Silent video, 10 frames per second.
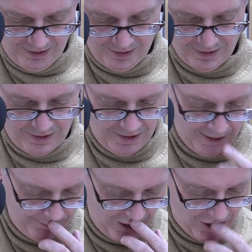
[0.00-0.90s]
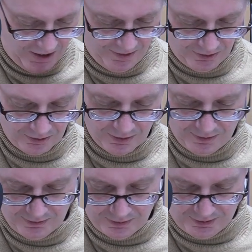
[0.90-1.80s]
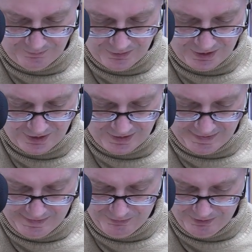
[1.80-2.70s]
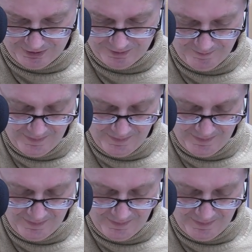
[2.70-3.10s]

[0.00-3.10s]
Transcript: the APA. There are little differences that I noticed.